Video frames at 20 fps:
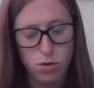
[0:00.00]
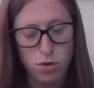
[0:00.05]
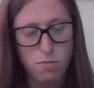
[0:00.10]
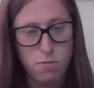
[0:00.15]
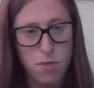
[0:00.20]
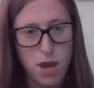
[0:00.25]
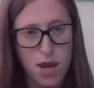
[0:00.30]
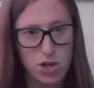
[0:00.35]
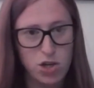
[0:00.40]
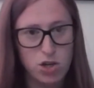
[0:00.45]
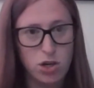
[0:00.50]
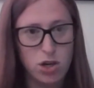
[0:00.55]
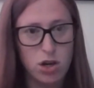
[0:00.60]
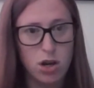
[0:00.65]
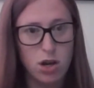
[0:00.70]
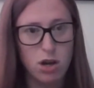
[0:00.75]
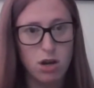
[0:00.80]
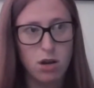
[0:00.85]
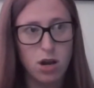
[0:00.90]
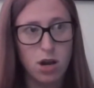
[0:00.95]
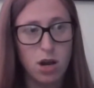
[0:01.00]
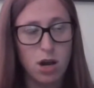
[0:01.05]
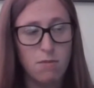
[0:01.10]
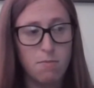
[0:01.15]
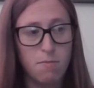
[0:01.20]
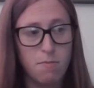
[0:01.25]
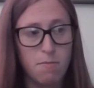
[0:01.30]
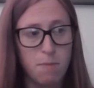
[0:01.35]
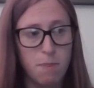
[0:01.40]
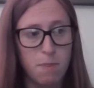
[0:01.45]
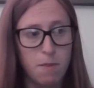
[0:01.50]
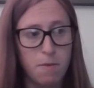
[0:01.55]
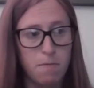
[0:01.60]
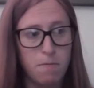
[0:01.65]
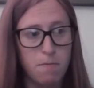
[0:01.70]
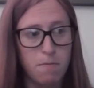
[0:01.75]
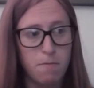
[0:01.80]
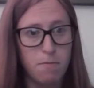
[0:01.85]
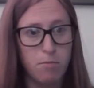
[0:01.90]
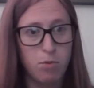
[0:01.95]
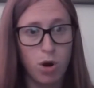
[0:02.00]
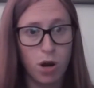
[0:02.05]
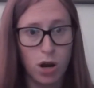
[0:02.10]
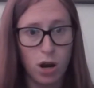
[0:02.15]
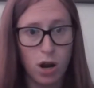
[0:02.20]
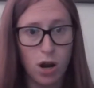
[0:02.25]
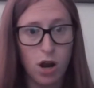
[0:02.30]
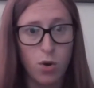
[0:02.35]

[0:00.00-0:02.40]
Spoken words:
the major boiler